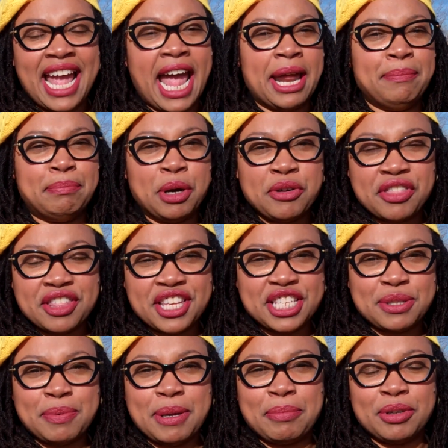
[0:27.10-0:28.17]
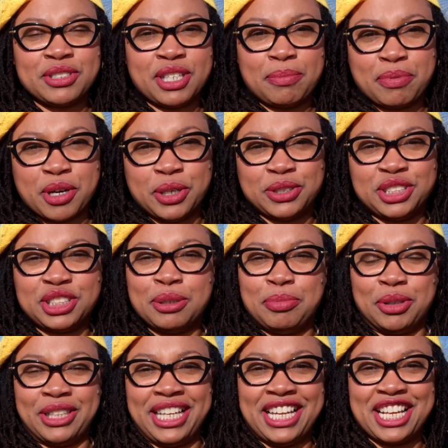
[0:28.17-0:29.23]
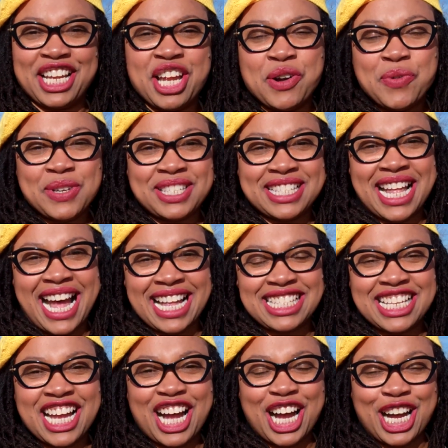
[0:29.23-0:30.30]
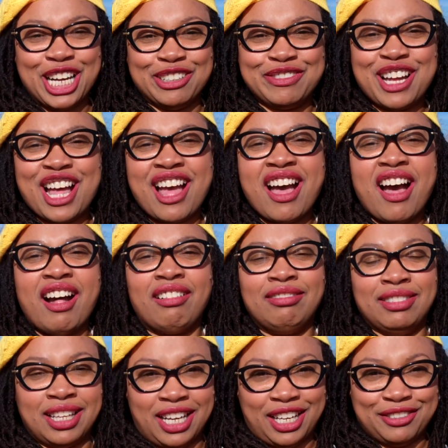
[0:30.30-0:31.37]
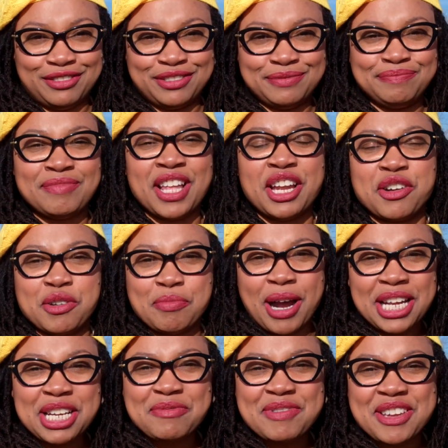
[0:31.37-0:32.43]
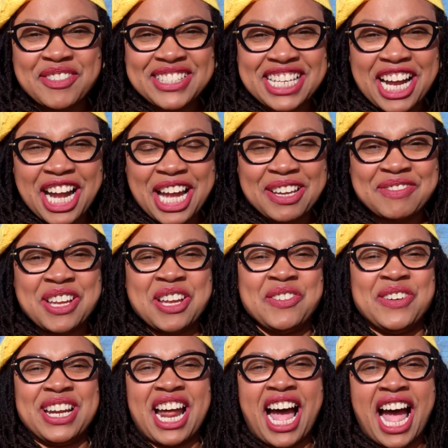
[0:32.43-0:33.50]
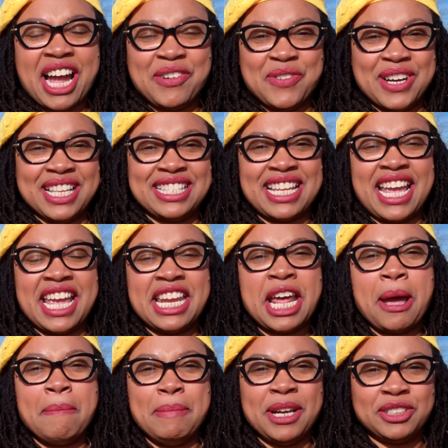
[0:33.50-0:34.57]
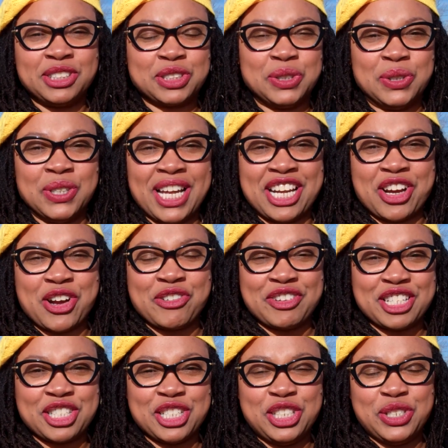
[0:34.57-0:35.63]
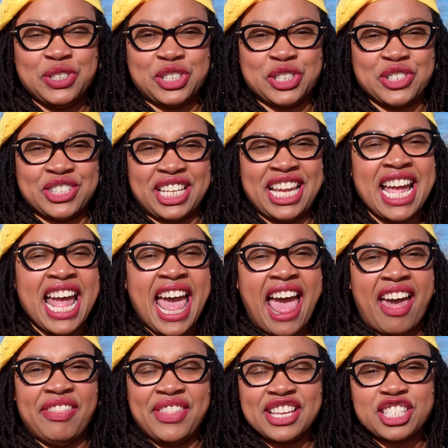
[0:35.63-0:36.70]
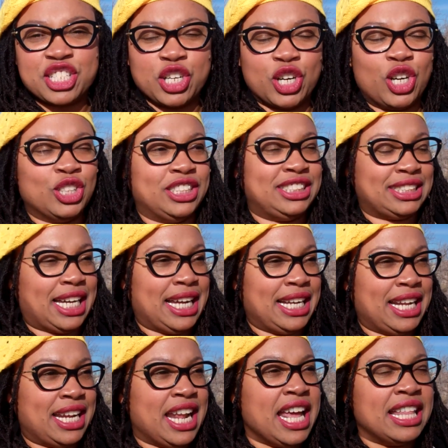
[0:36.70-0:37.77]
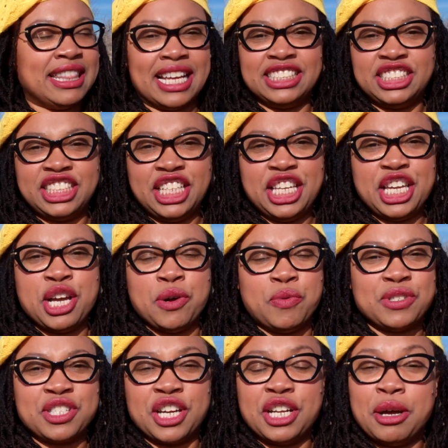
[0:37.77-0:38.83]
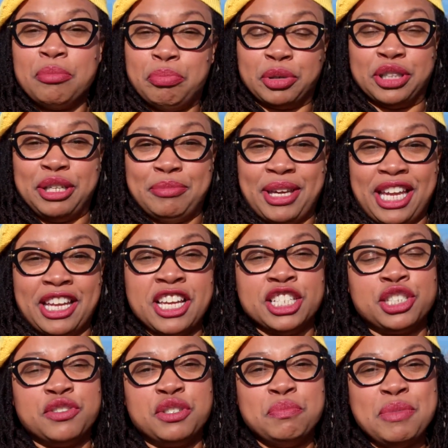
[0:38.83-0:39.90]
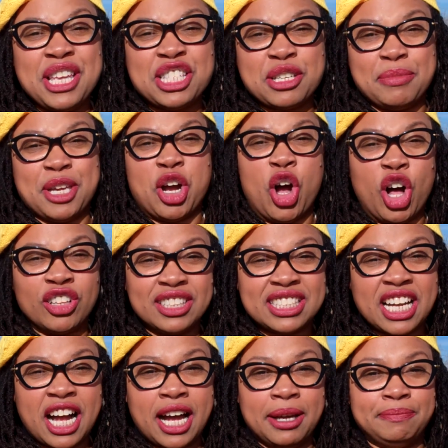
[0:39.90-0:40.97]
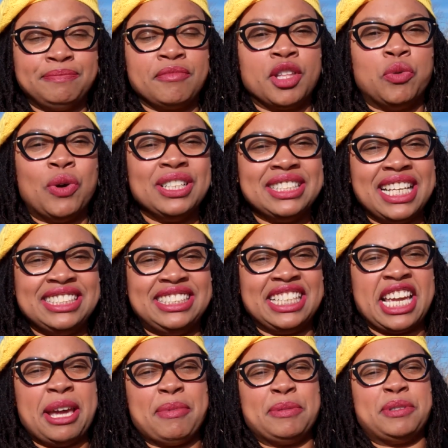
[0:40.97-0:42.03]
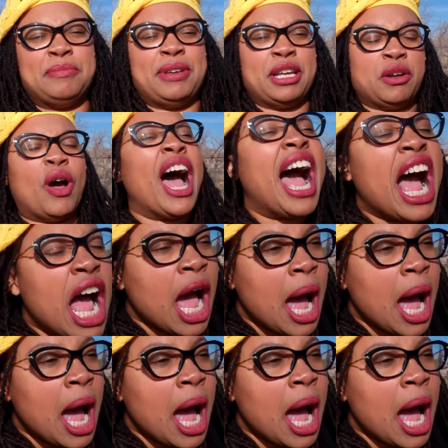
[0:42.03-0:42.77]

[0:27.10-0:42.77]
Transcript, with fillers: And both of these people's approach to bullying was that of love. It reminded me of a time when I was in middle school in Irvington, New Jersey, and this girl decided that she was gonna bully me. She was mean to me all the time. One day she came up to me and ah,